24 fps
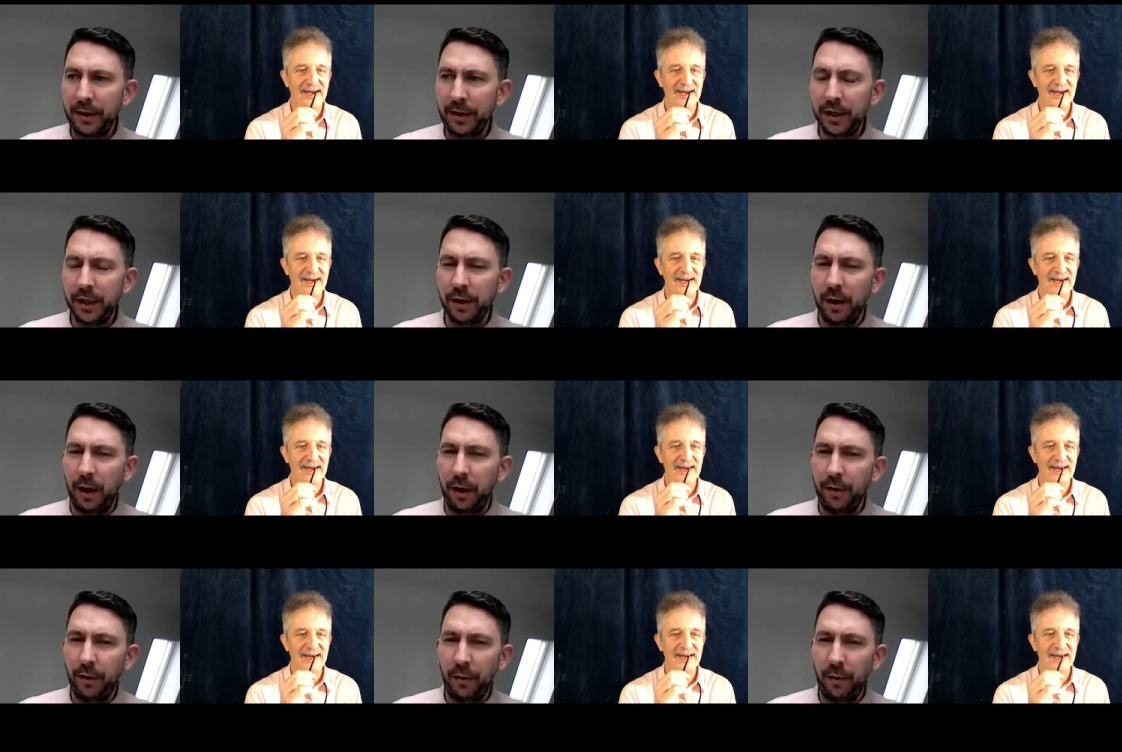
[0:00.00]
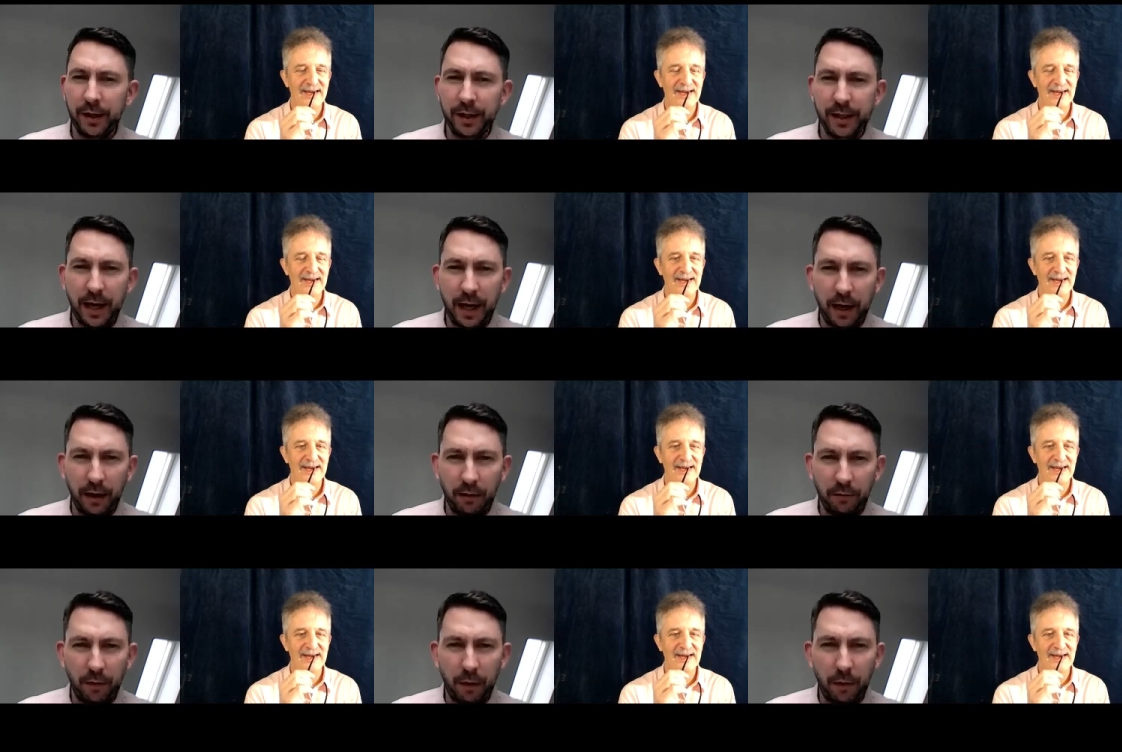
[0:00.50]
Speaker 1: to start a
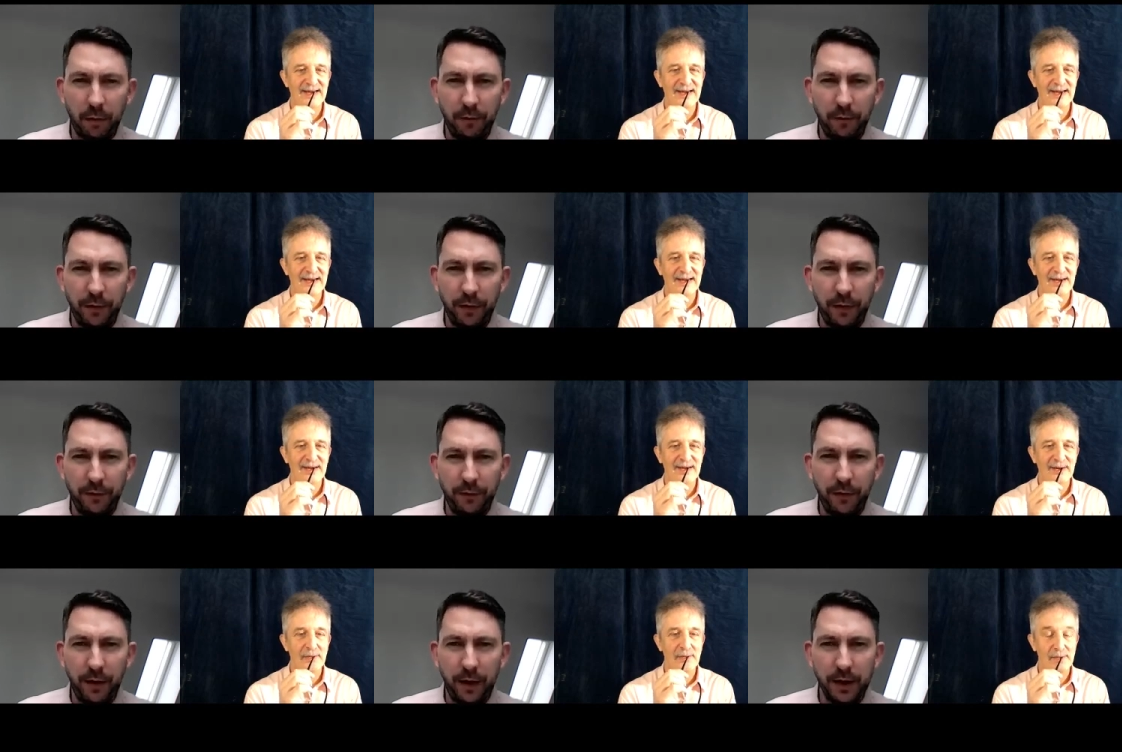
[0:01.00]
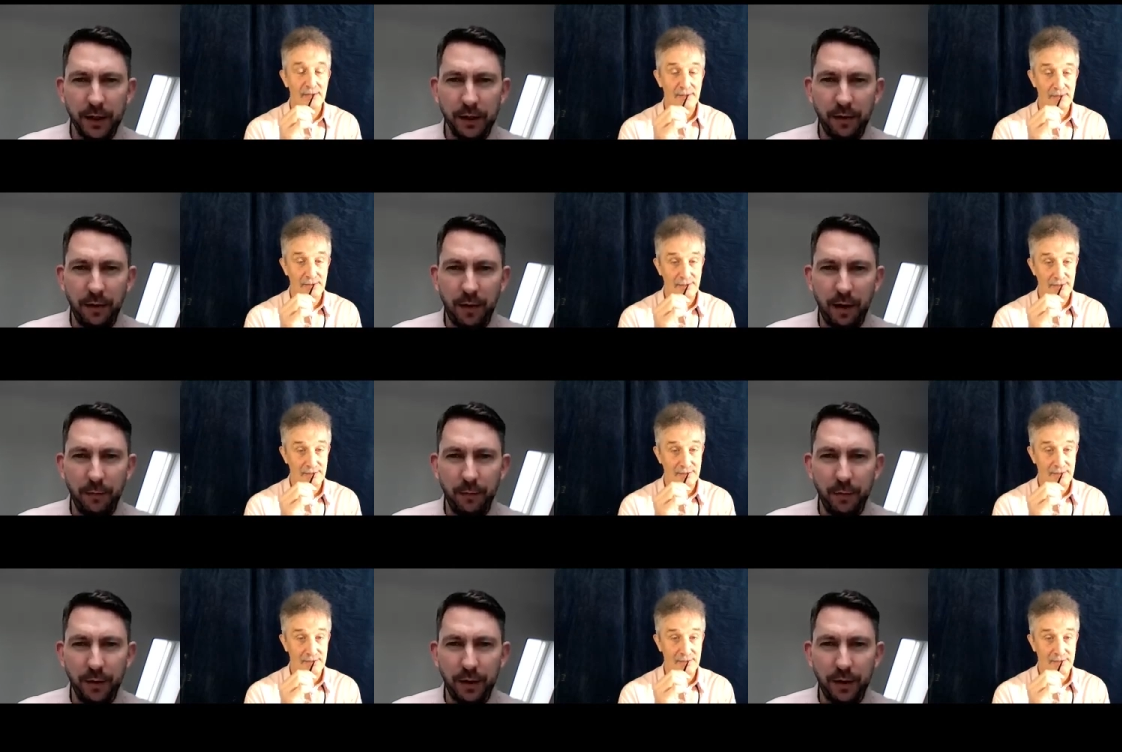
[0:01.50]
non-exec role for the first
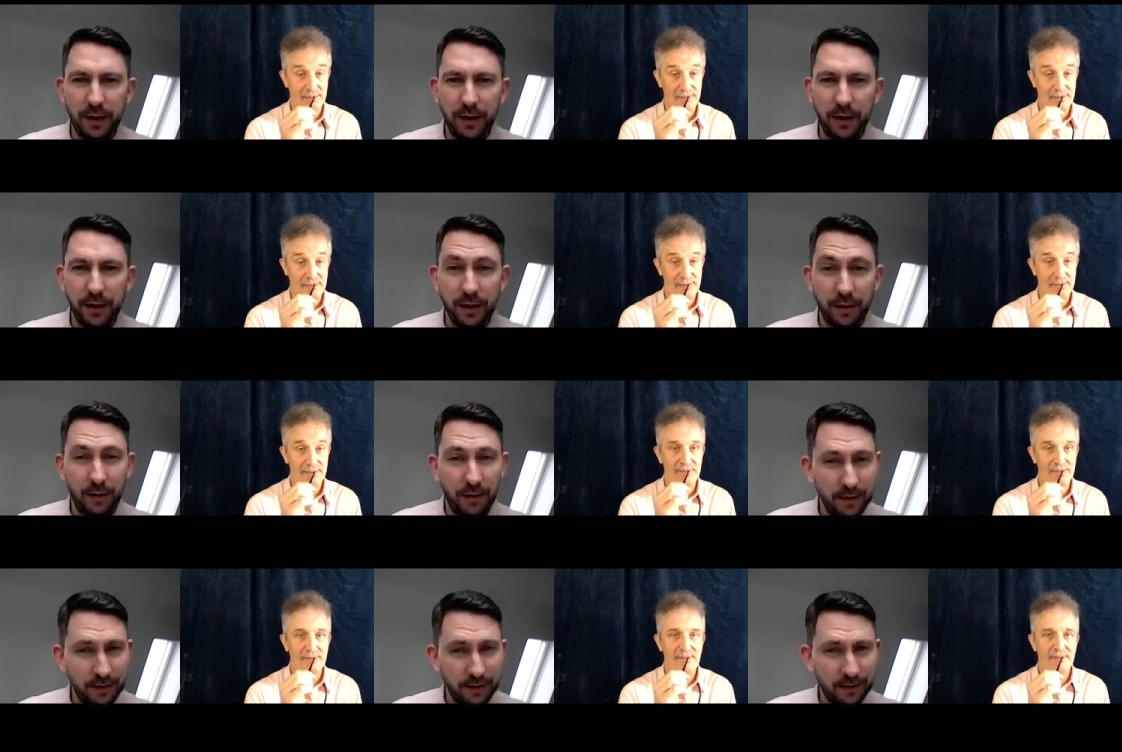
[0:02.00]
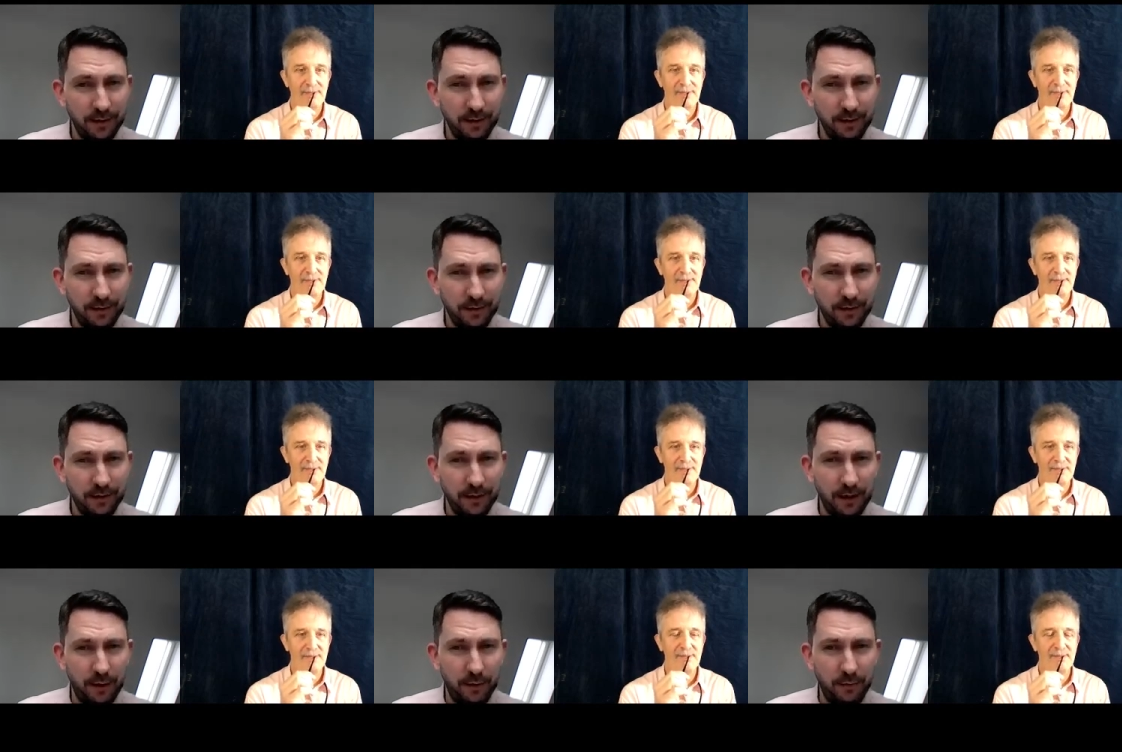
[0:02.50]
time, which is exciting.
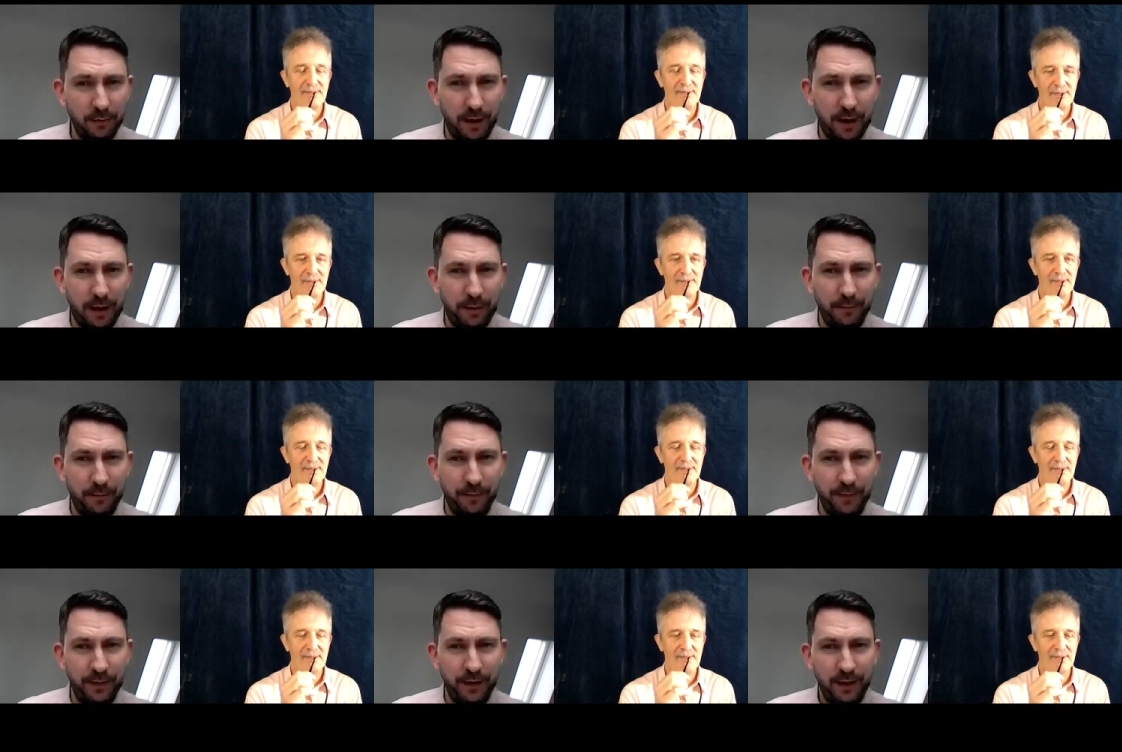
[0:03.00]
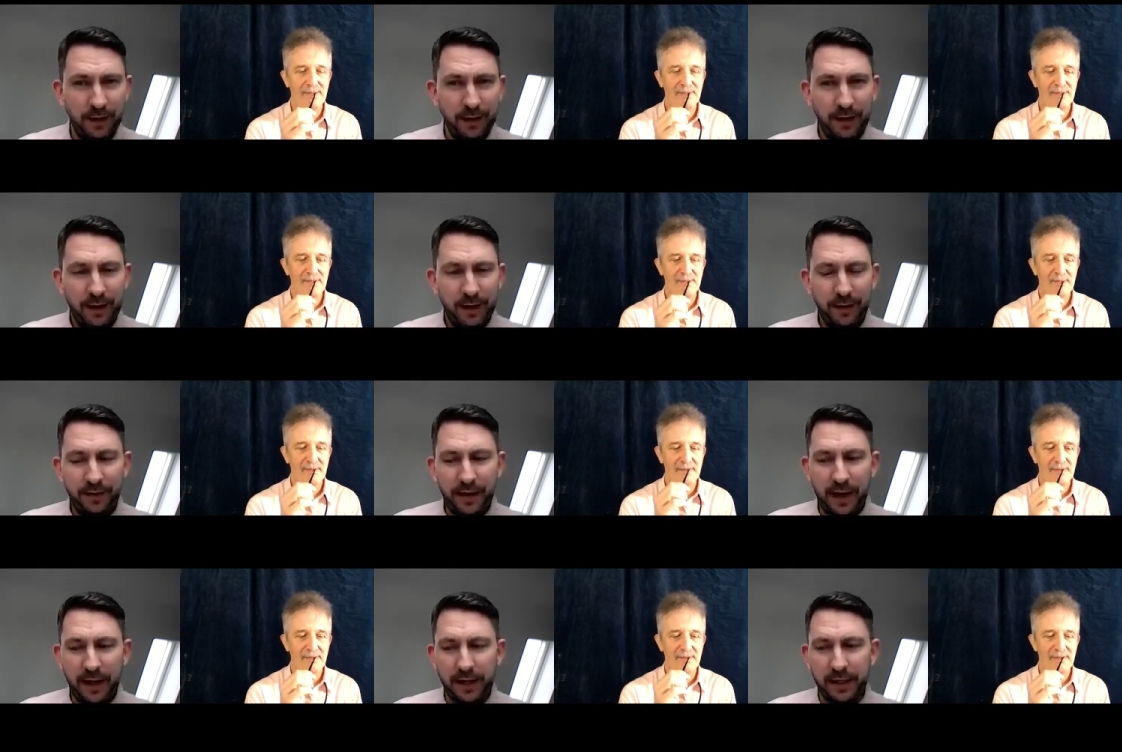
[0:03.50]
So um,
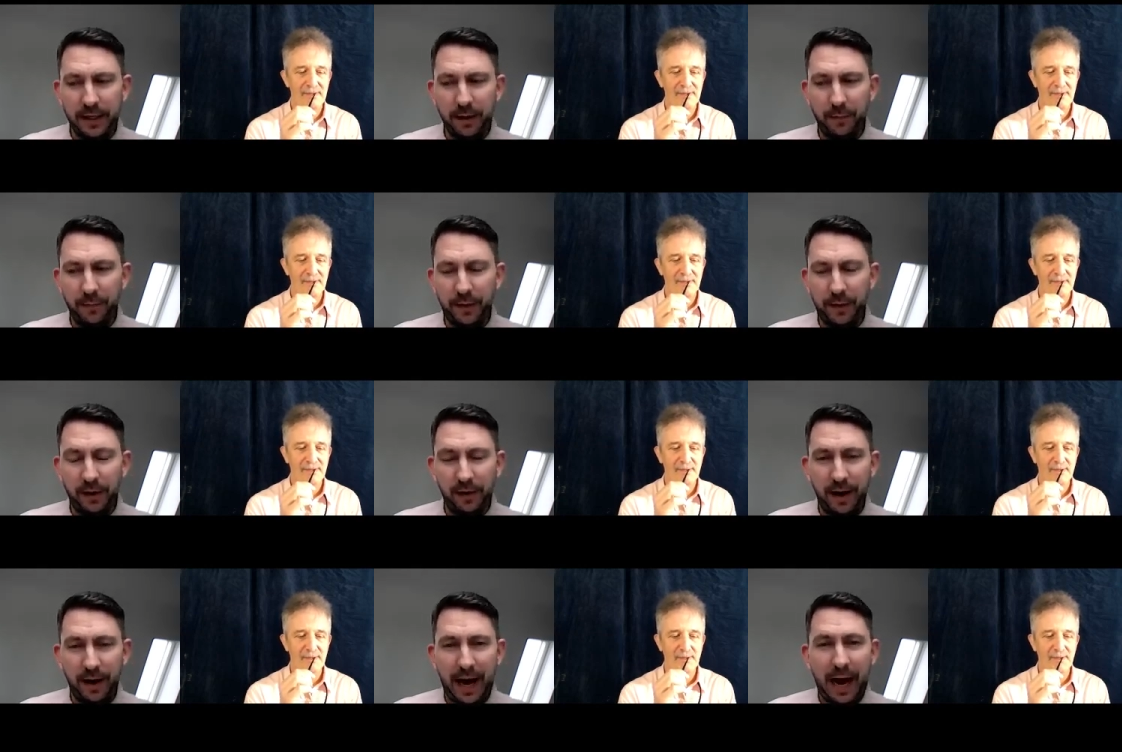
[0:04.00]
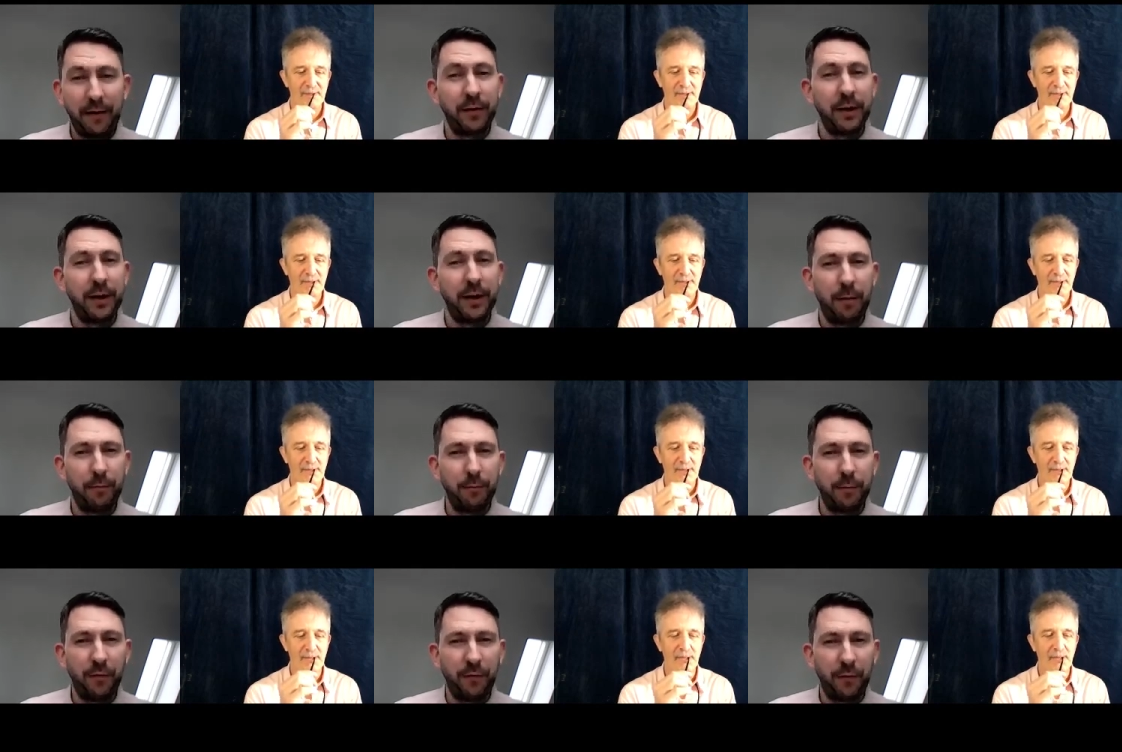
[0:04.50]
that's something I haven't
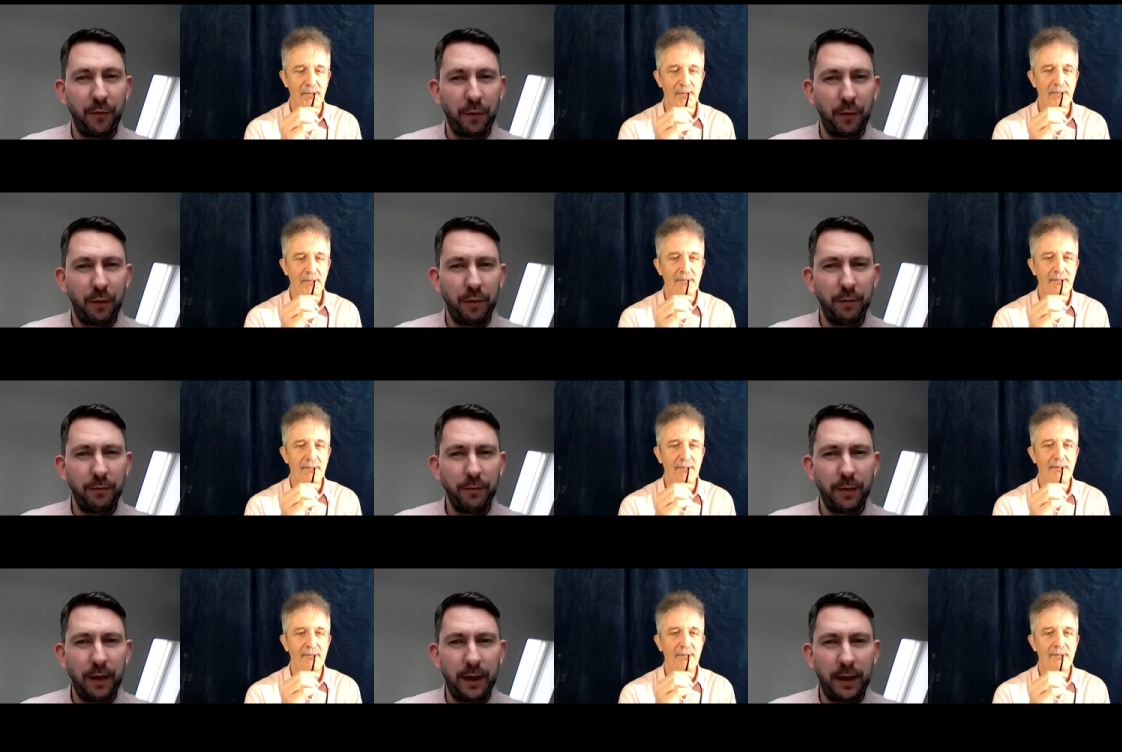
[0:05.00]
done before.